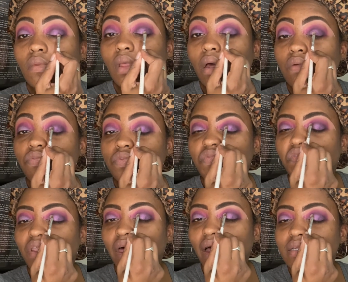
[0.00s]
I
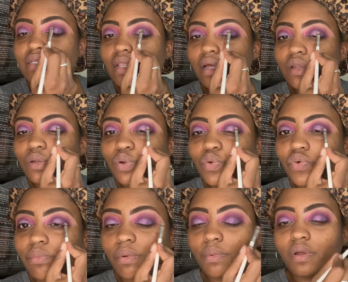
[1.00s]
feel like I sound like the dude
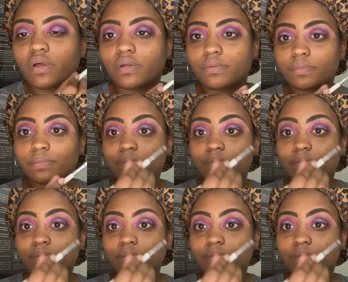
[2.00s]
from Bubblegum.